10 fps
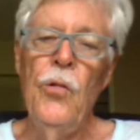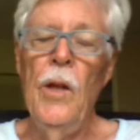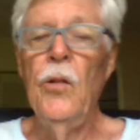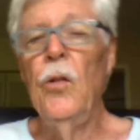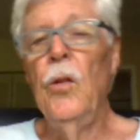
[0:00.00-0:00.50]
so
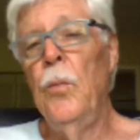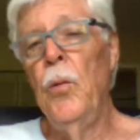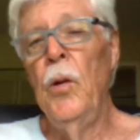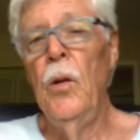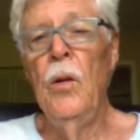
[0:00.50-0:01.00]
that's a
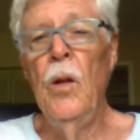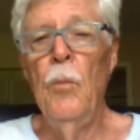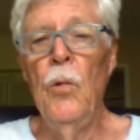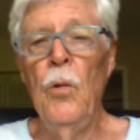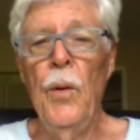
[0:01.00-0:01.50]
pretty good
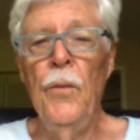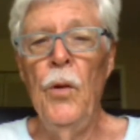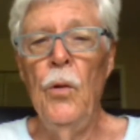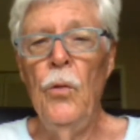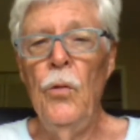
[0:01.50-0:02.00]
number of
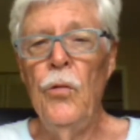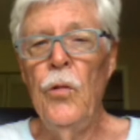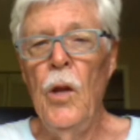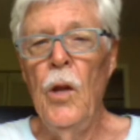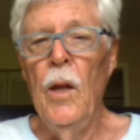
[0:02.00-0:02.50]

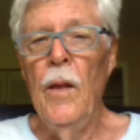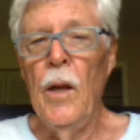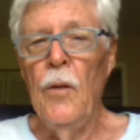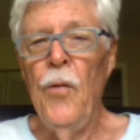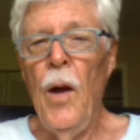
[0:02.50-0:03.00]
reviews. They
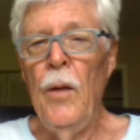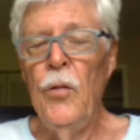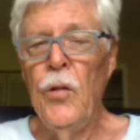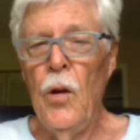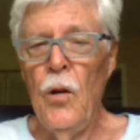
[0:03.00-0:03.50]
got 5
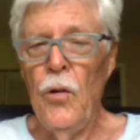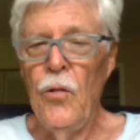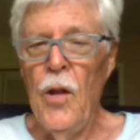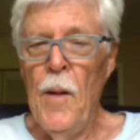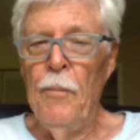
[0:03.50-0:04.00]
stars.